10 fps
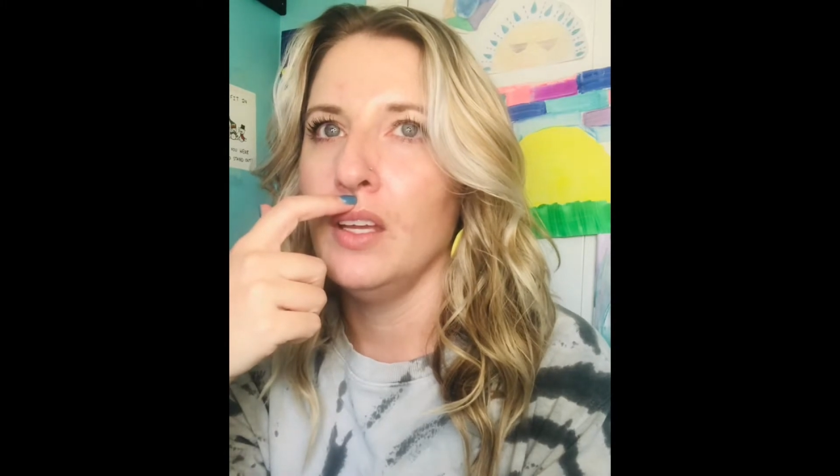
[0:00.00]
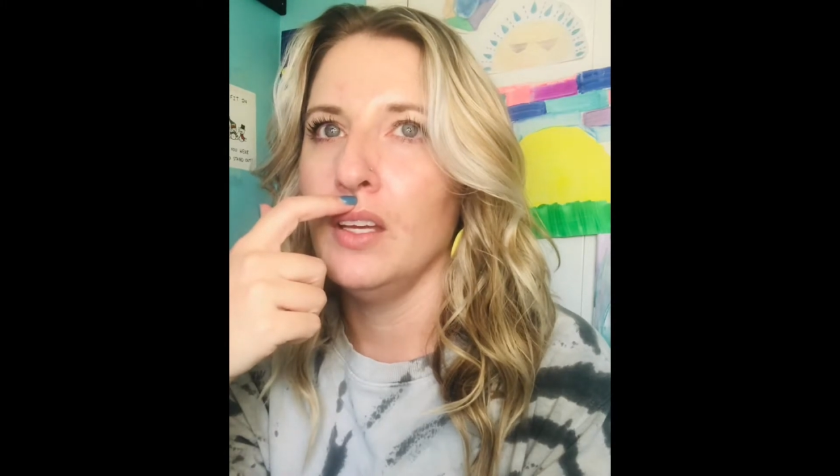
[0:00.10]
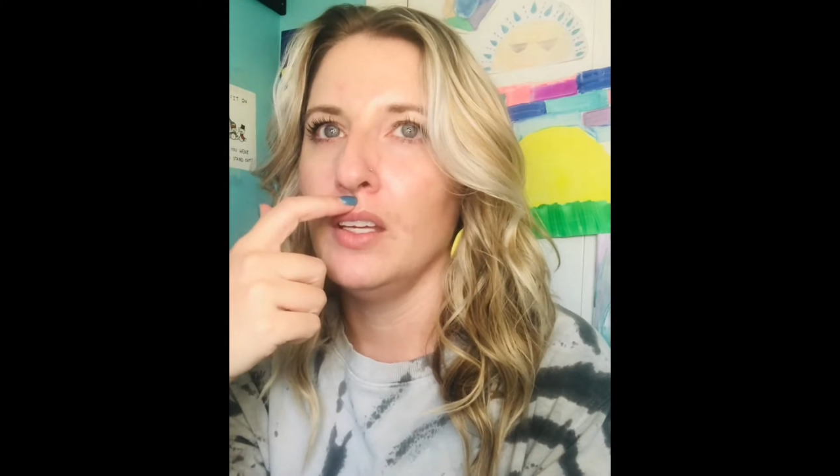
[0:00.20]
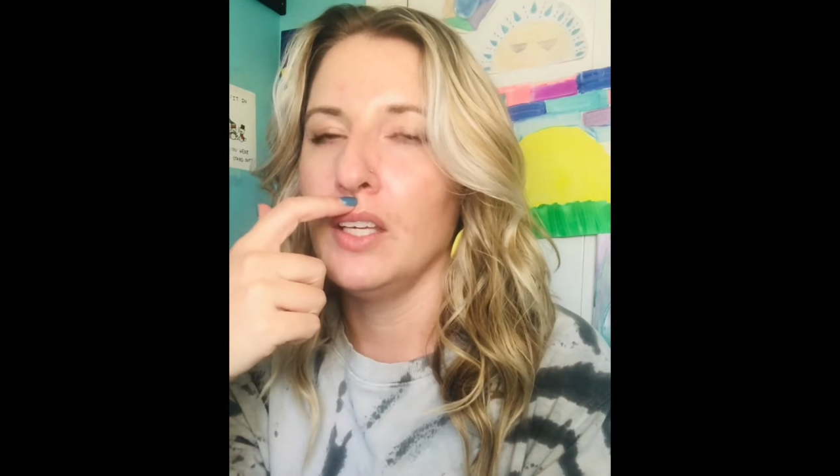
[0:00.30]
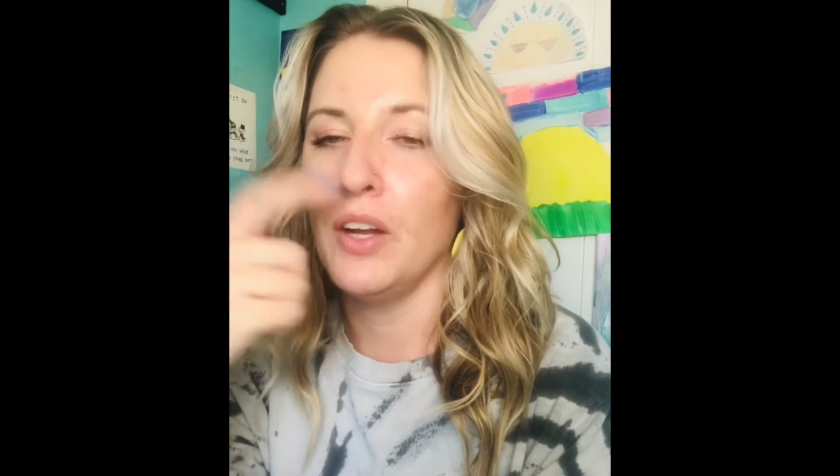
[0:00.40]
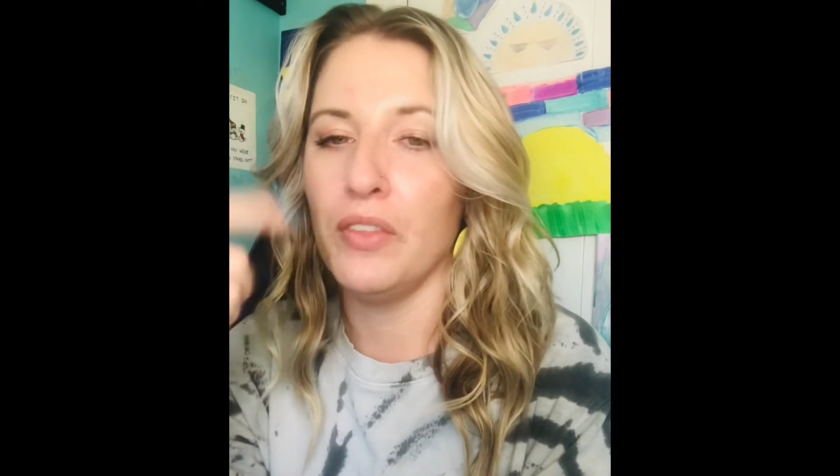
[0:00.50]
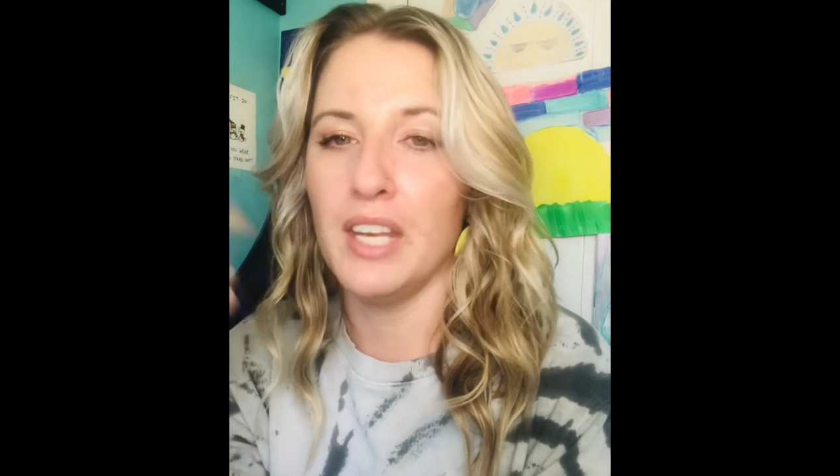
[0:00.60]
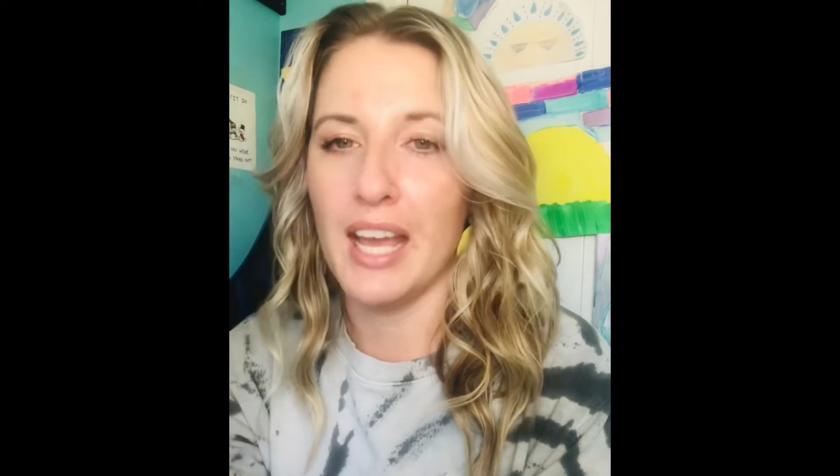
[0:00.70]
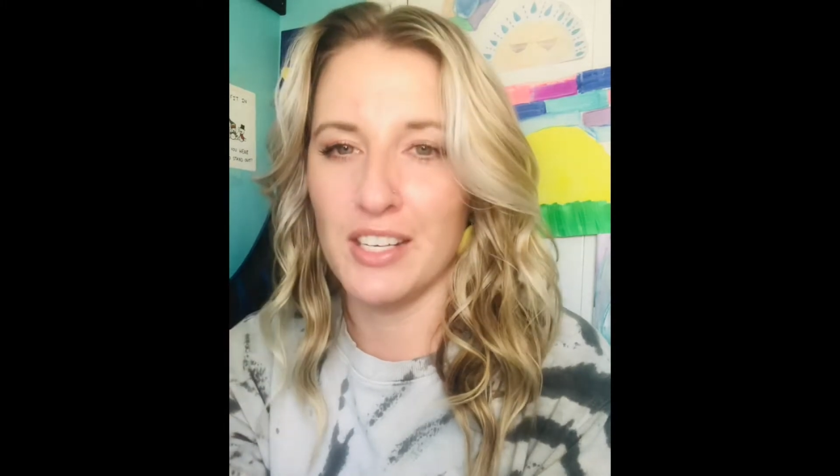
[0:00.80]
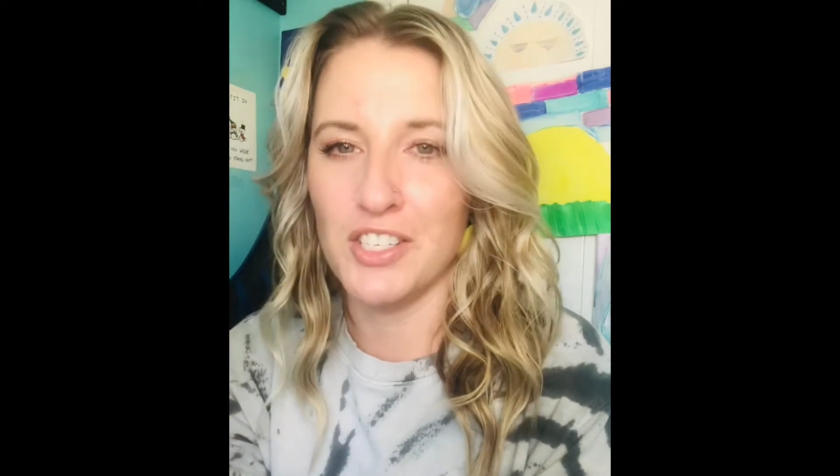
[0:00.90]
the
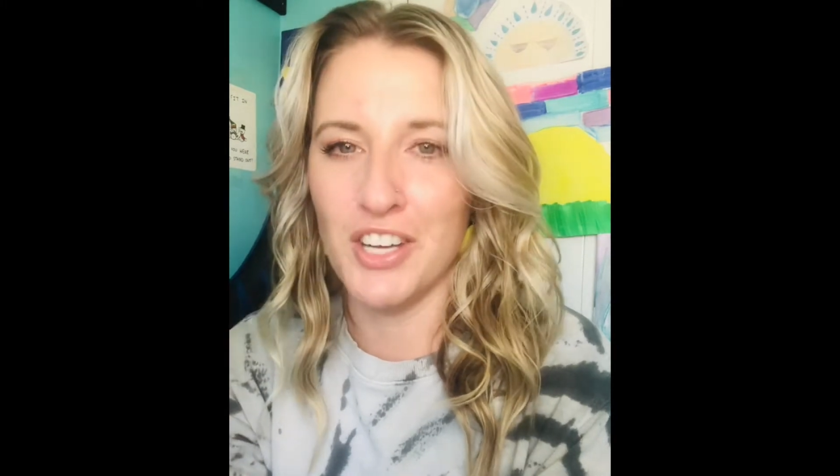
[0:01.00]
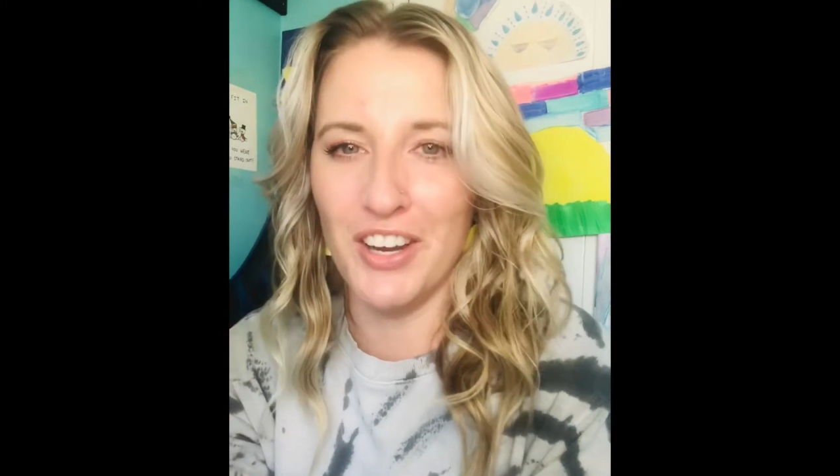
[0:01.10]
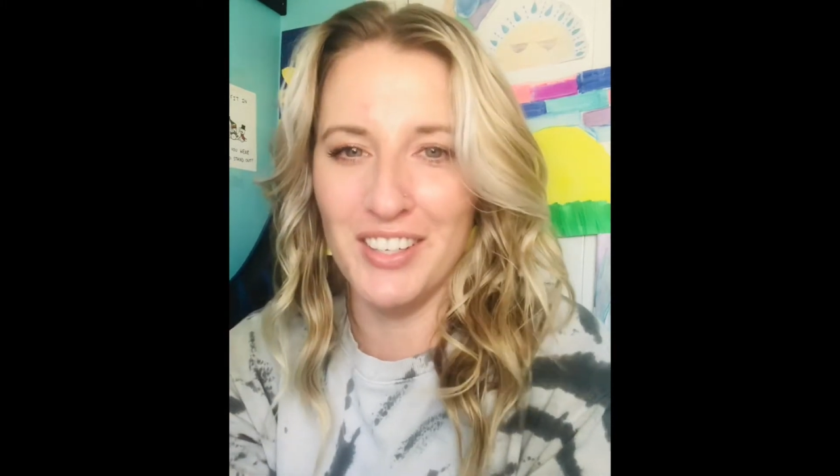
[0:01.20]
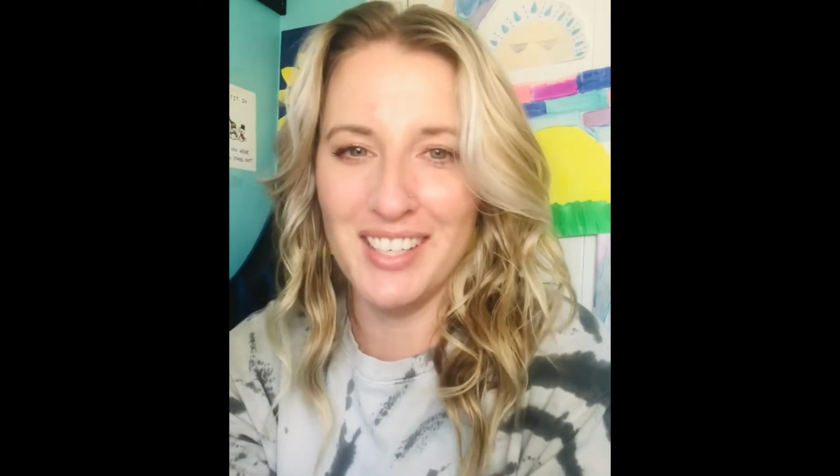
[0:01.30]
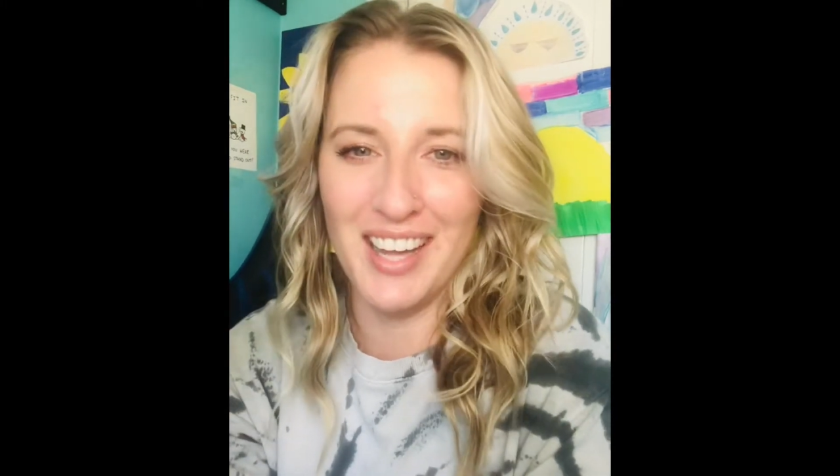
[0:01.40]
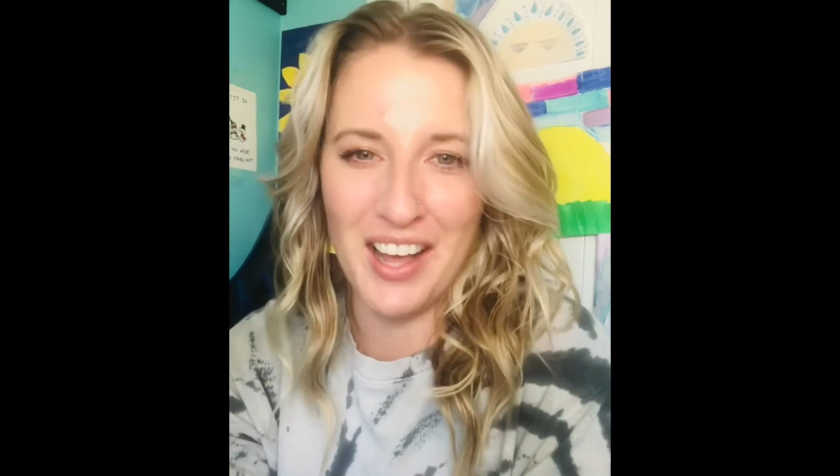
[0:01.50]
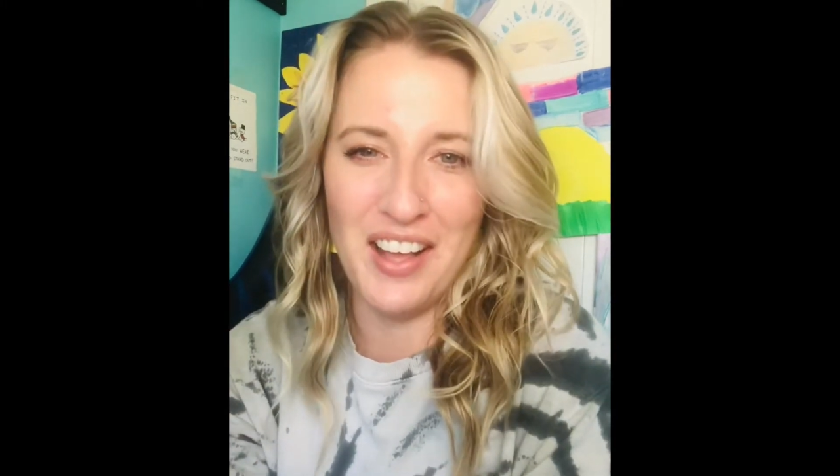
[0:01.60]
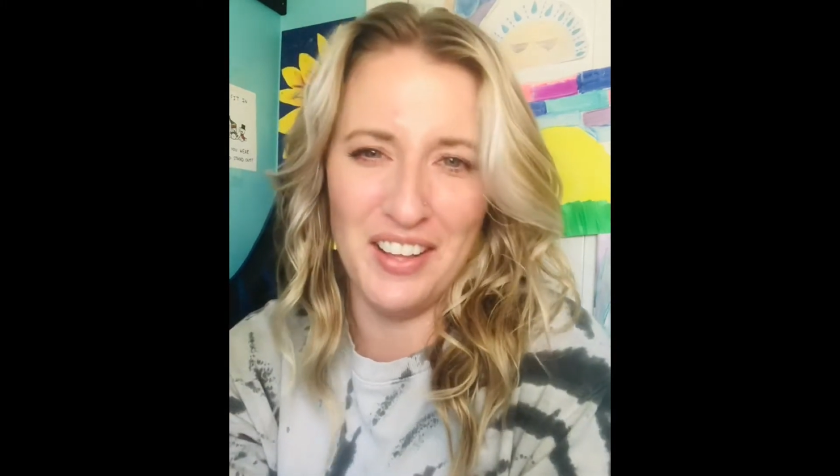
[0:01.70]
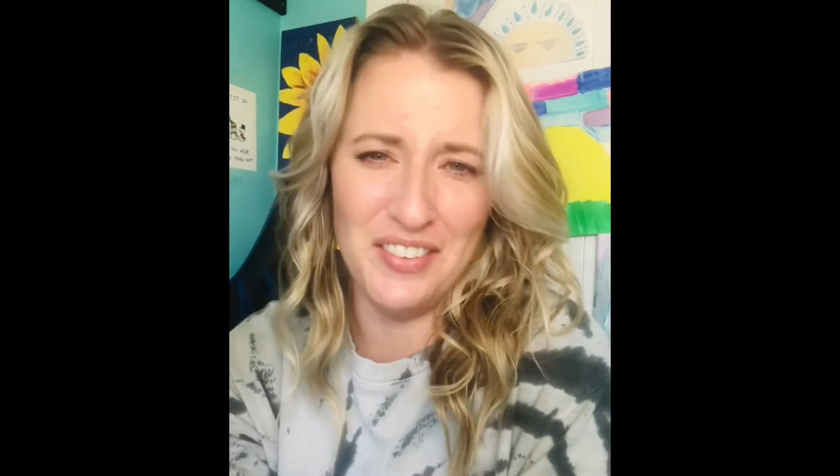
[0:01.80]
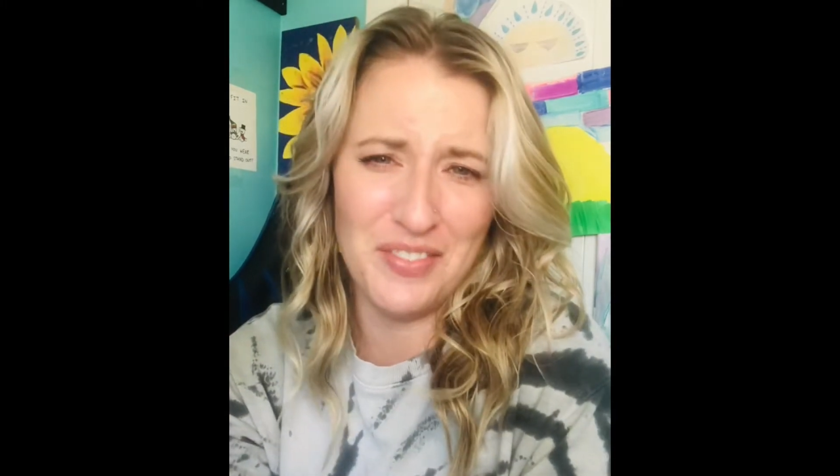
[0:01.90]
next year
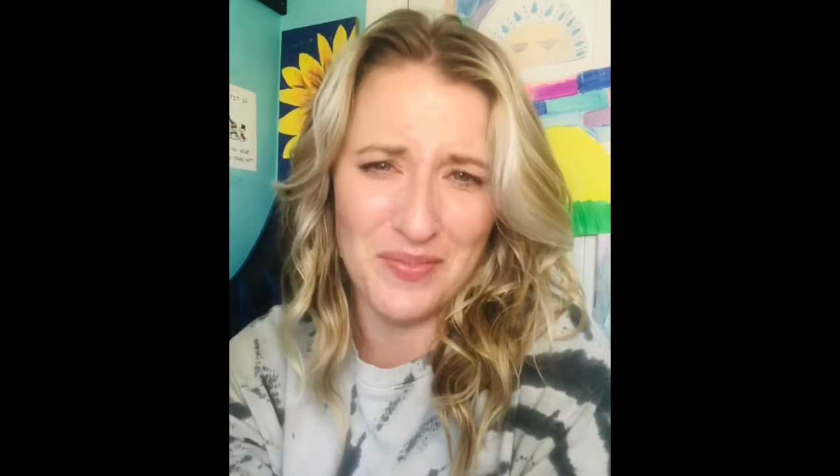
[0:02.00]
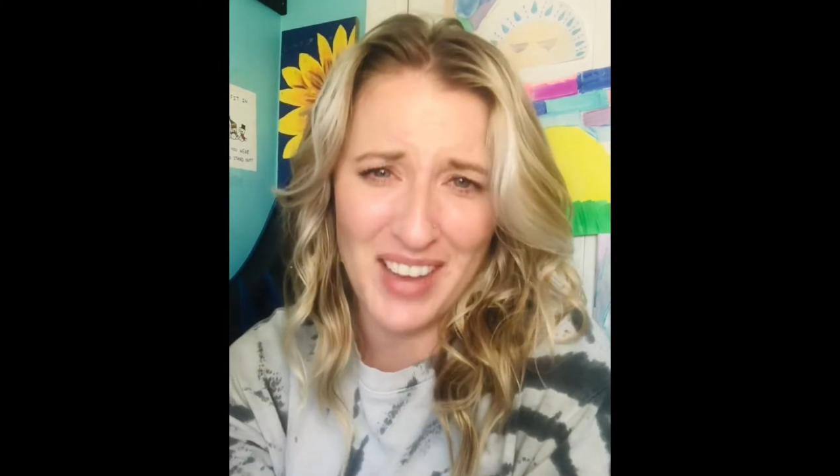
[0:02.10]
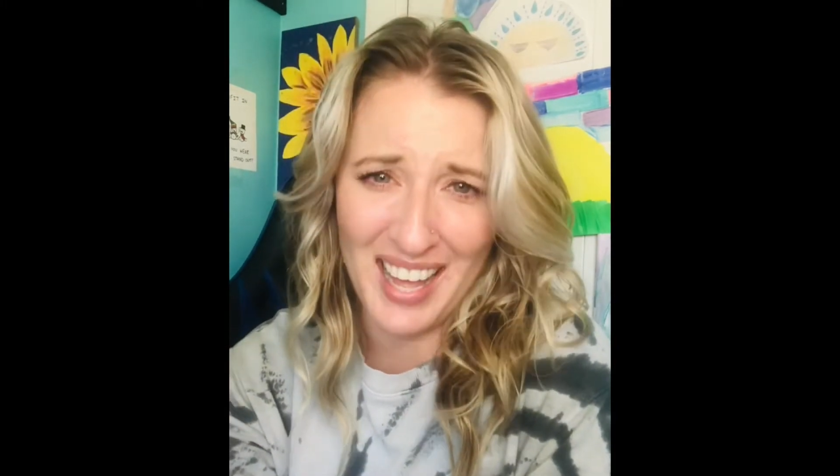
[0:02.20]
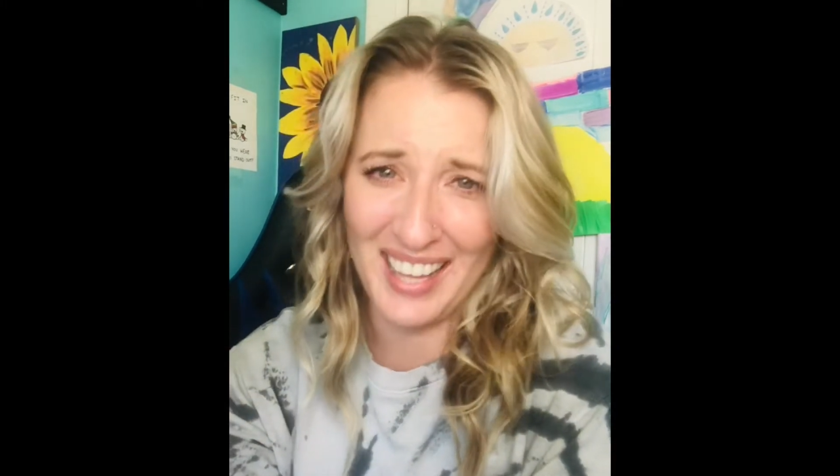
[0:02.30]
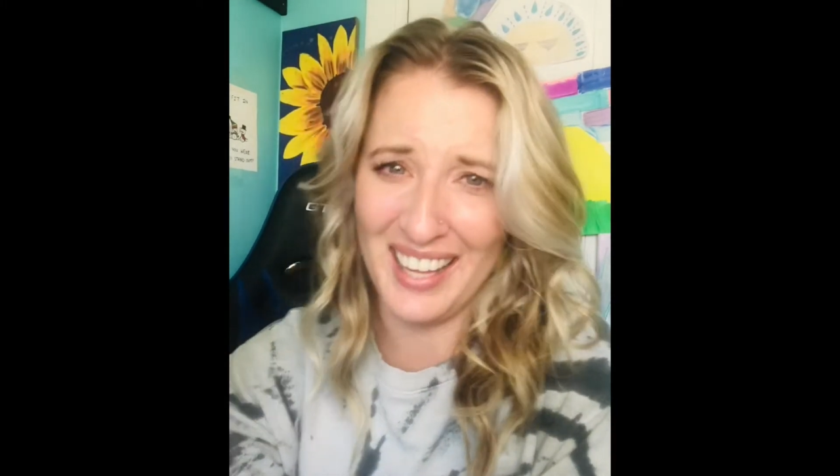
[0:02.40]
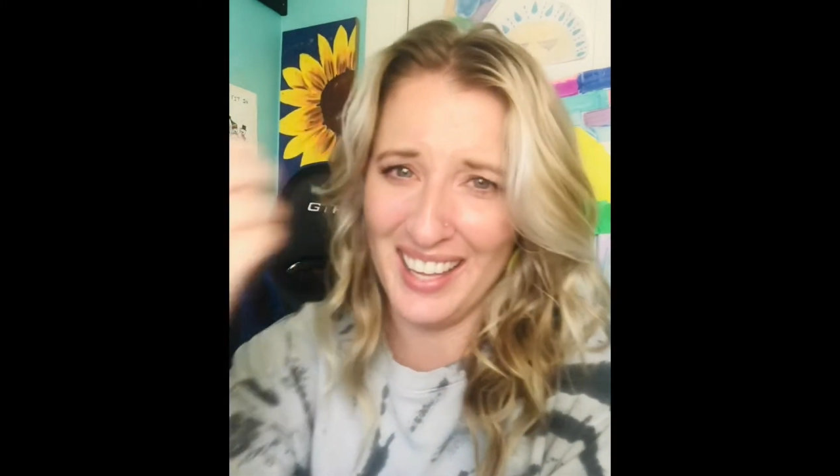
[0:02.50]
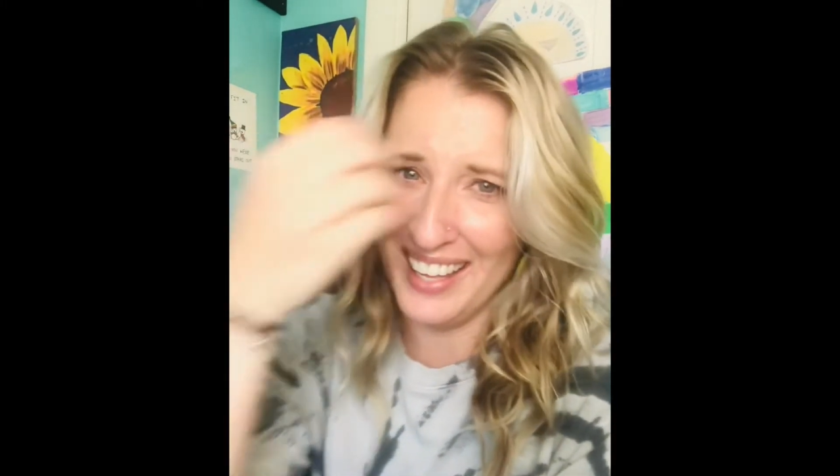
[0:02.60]
of my,